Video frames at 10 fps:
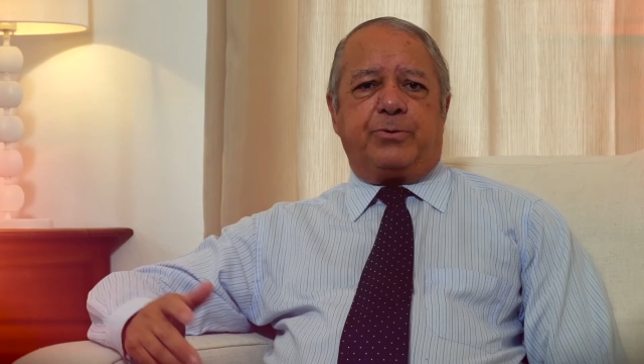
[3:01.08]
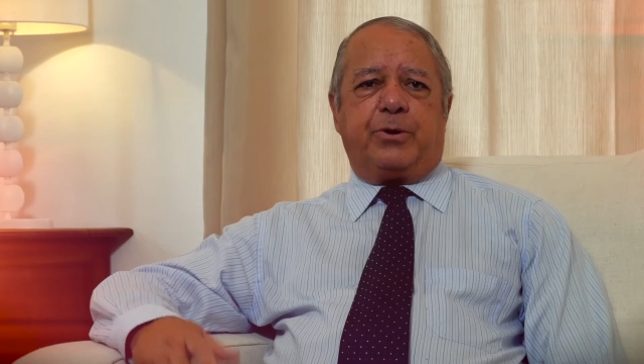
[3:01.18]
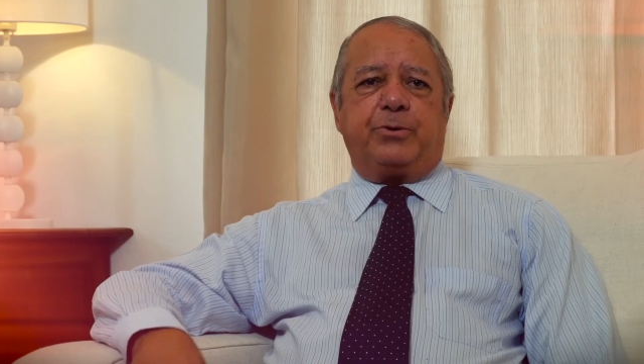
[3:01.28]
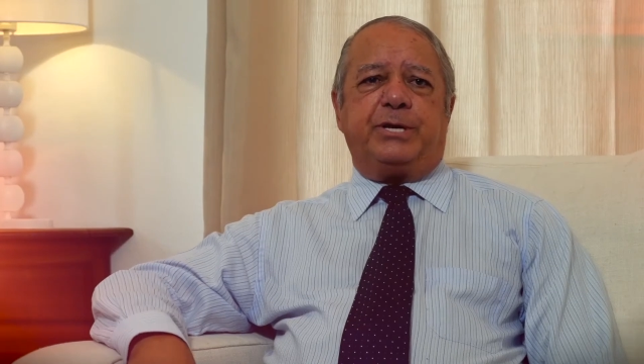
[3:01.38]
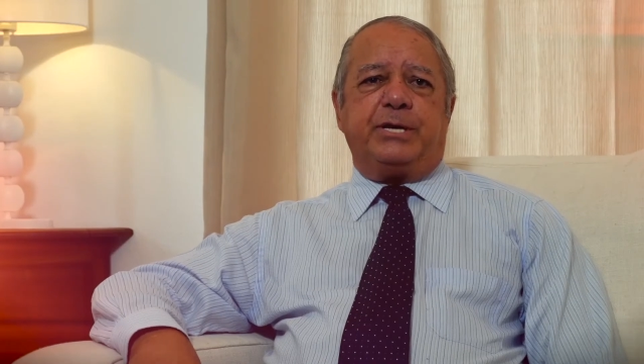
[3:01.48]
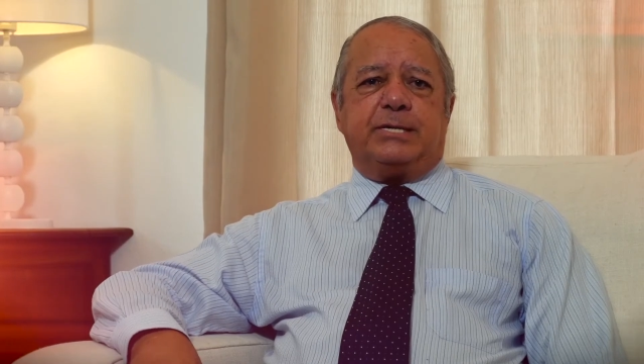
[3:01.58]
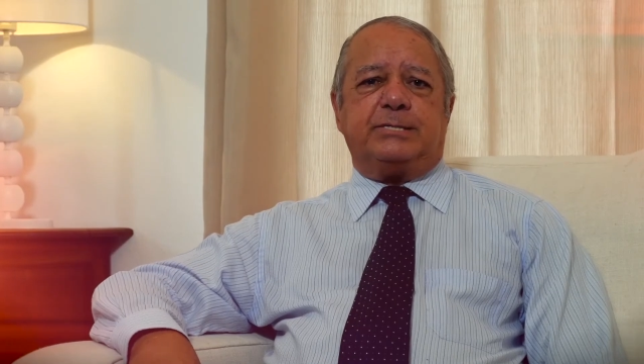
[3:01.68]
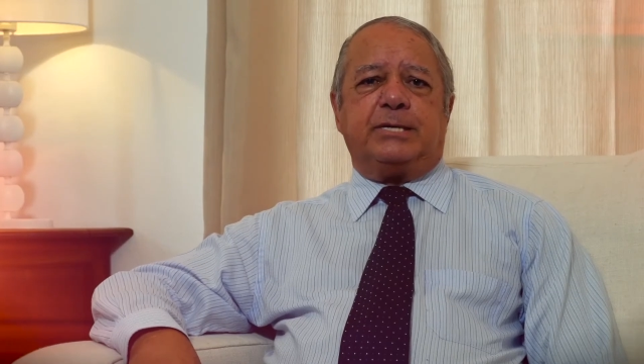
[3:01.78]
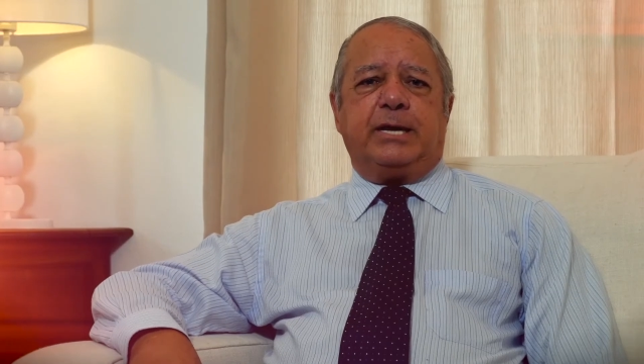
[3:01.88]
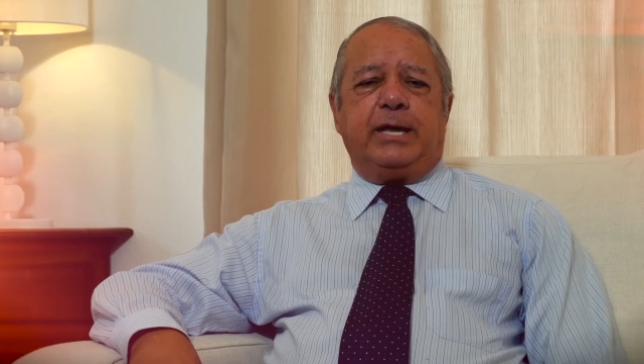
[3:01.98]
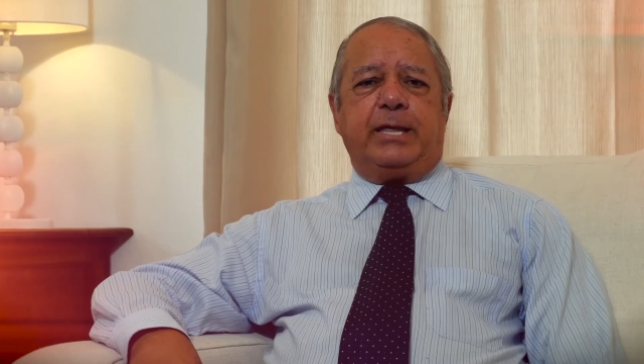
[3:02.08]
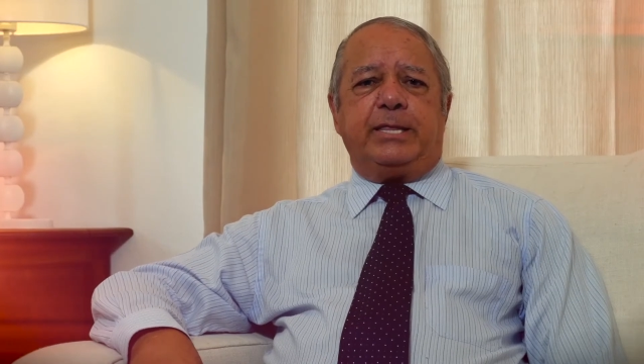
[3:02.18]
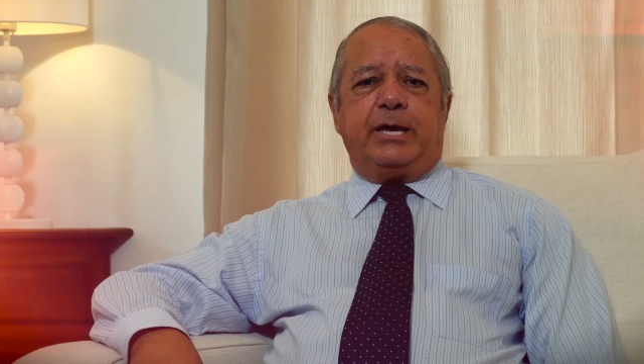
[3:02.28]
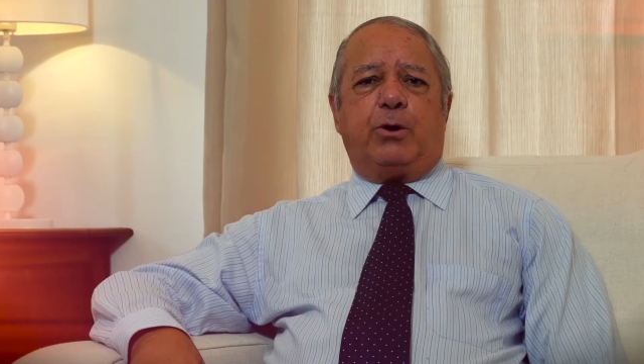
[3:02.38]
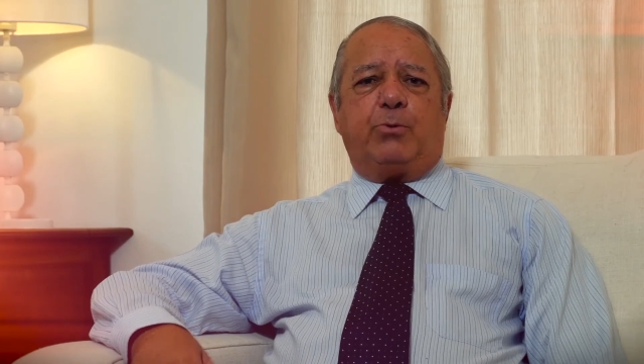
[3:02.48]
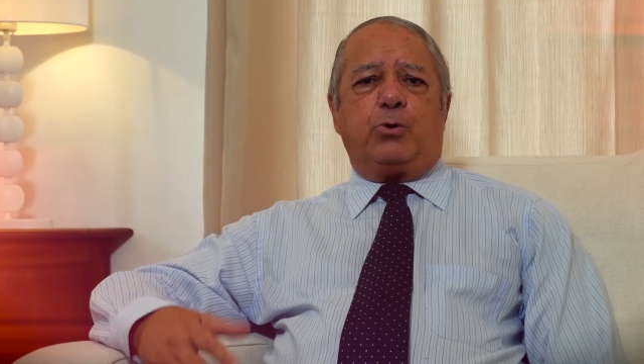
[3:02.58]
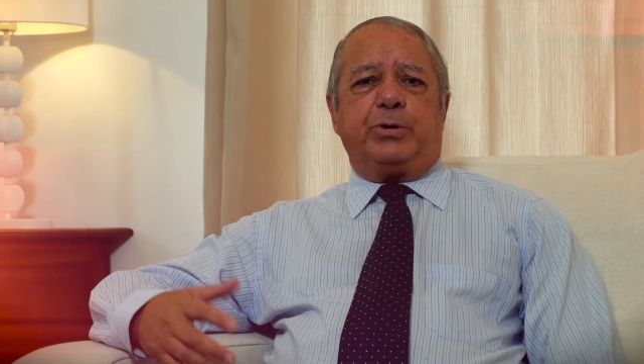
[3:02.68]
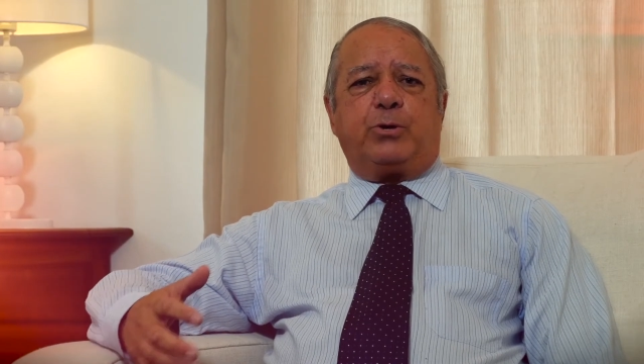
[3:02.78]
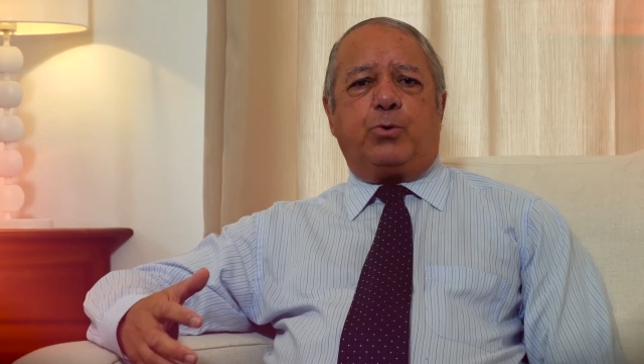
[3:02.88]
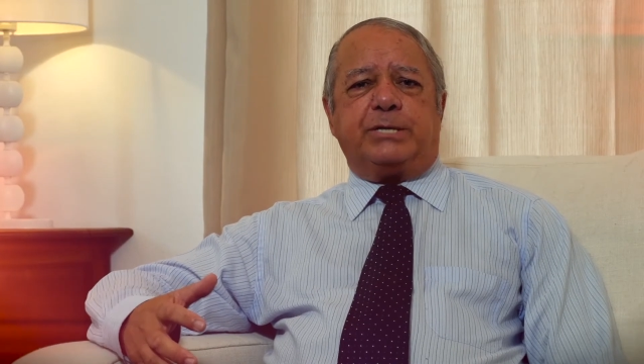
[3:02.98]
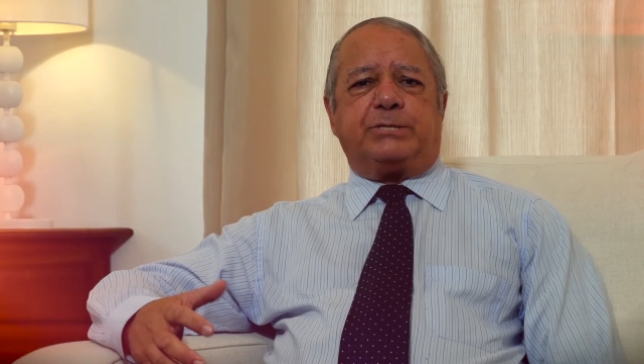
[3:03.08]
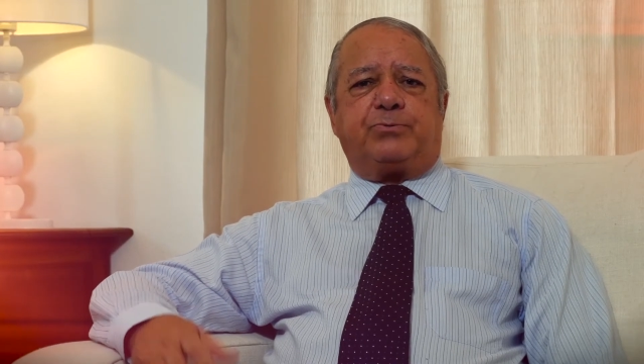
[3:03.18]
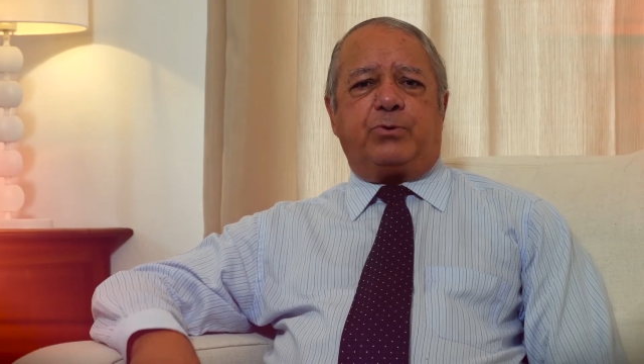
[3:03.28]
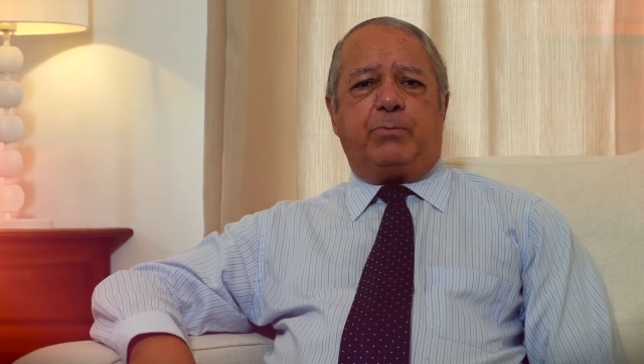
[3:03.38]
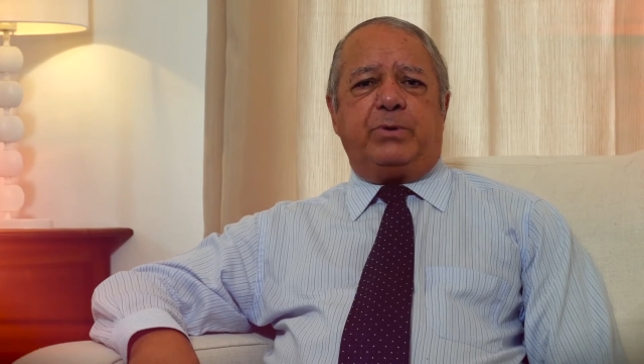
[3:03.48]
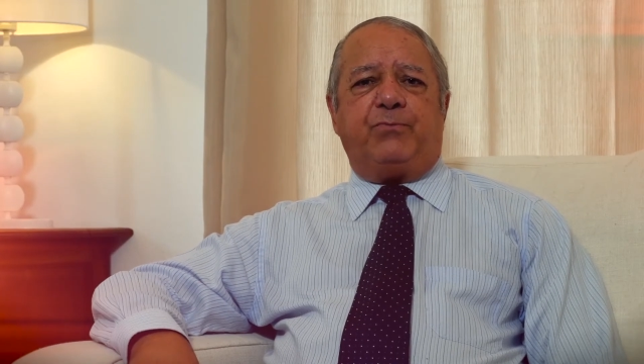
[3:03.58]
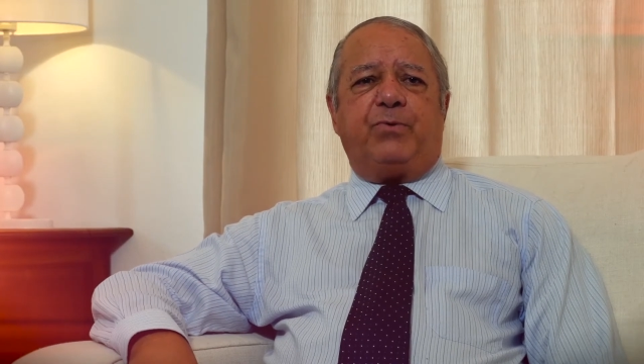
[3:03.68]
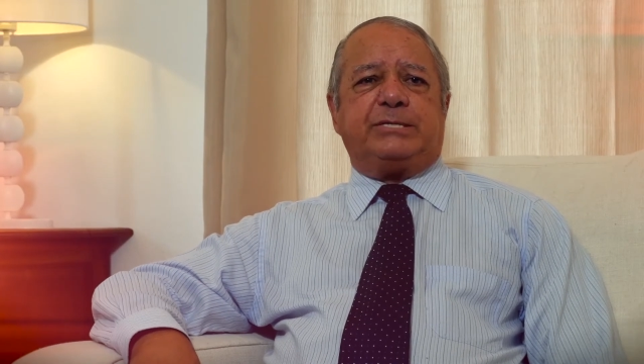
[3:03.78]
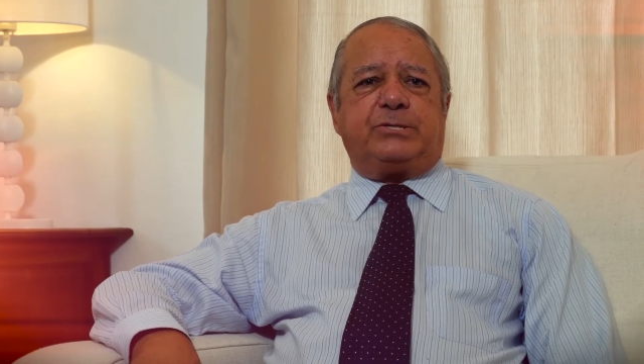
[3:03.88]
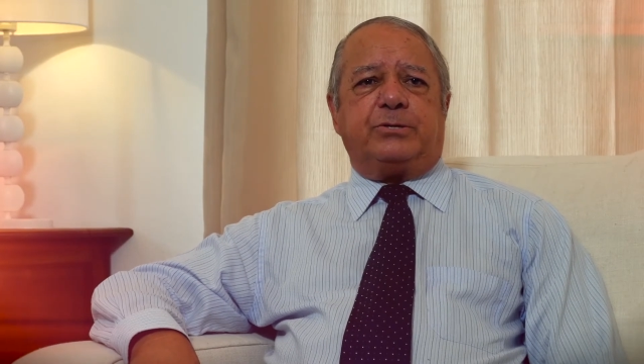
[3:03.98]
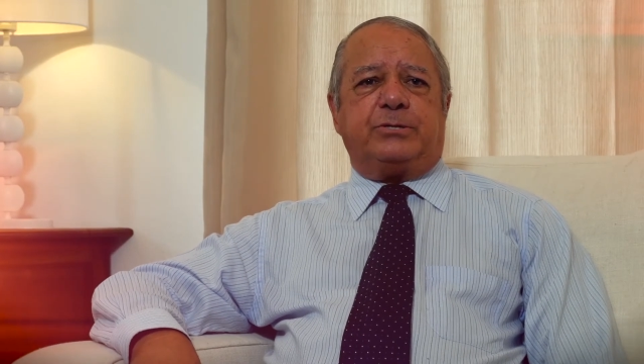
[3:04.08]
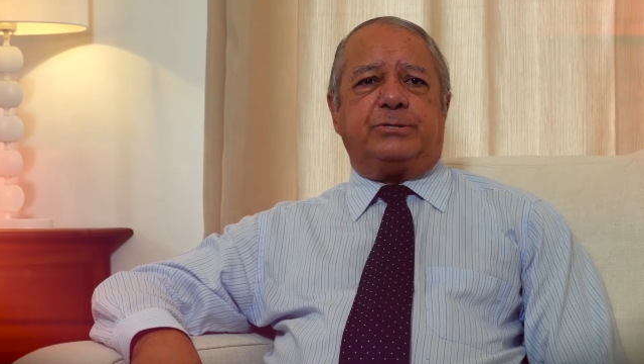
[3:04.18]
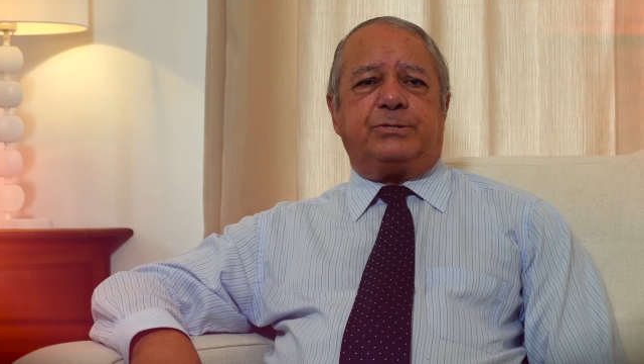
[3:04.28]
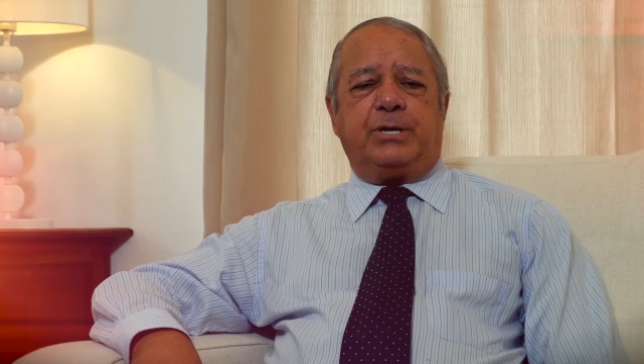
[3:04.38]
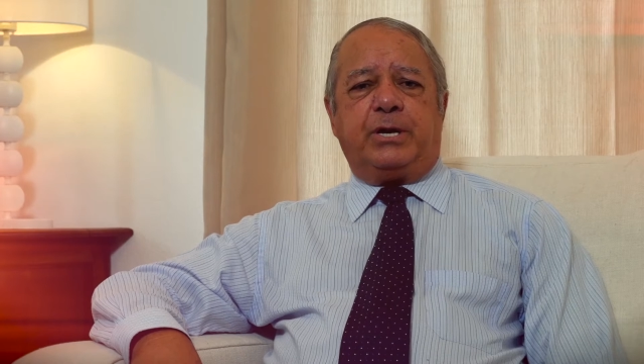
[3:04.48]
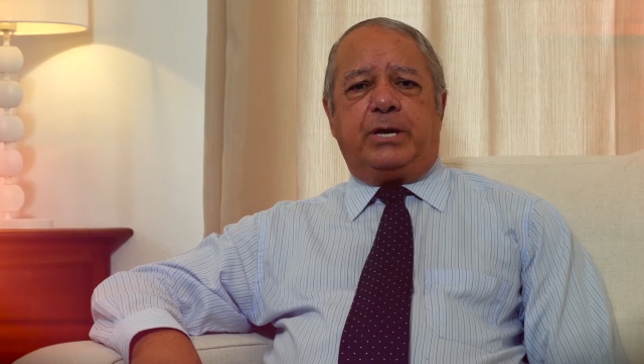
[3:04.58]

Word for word: authorities. There are more requests from investors.